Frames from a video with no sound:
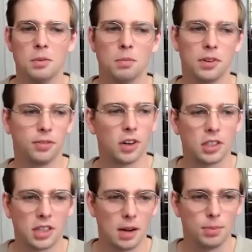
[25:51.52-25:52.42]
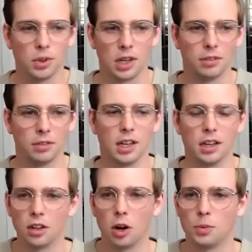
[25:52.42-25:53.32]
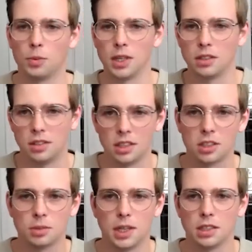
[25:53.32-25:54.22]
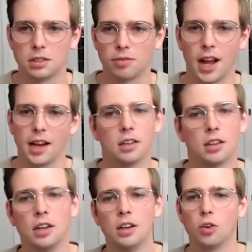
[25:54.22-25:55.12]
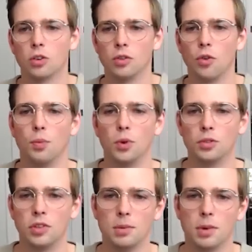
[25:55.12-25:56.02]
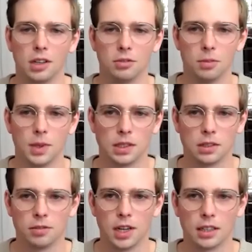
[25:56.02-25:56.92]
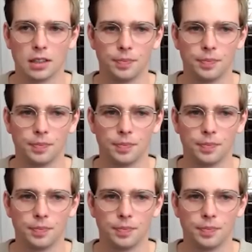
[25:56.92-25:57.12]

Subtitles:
By, for example, giving it an optimized disk space flag or a remove debug information flag.